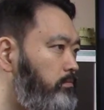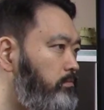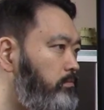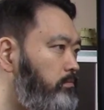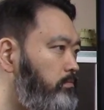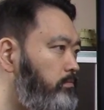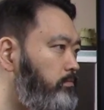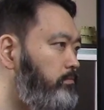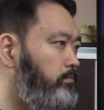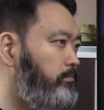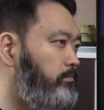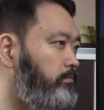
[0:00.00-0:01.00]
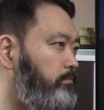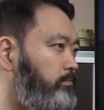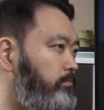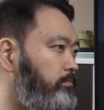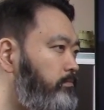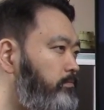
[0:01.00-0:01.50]

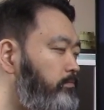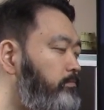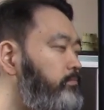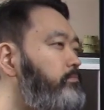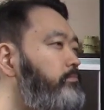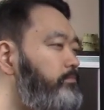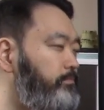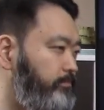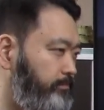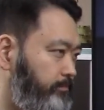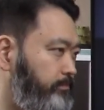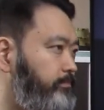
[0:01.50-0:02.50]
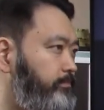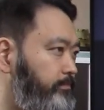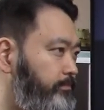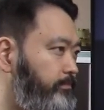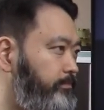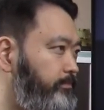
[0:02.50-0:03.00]

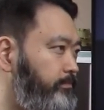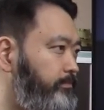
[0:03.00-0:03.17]
No words are spoken by the person on screen.